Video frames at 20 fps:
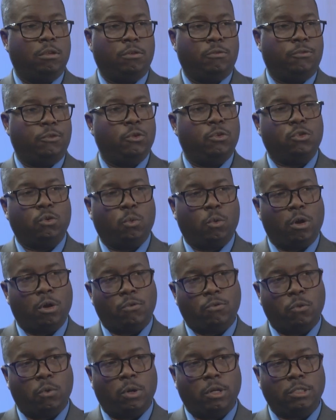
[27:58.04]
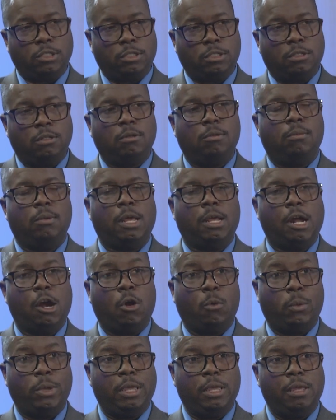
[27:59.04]
future workforce? Are
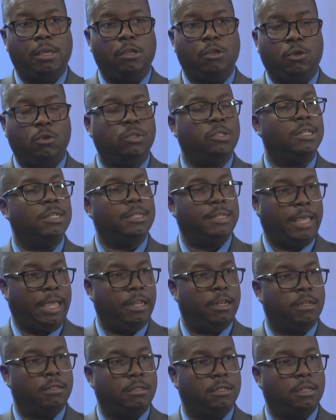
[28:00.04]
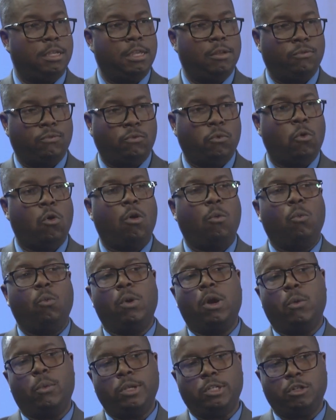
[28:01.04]
we using data to inform
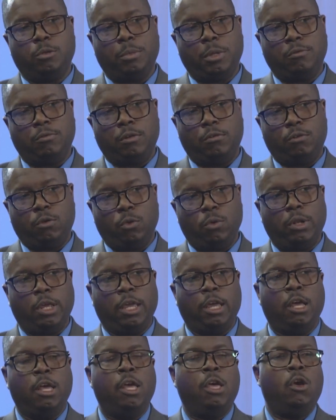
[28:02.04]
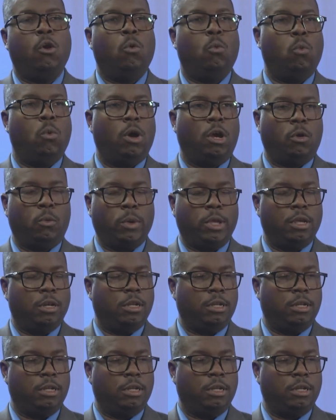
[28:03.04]
where we should be recruiting? What are we going to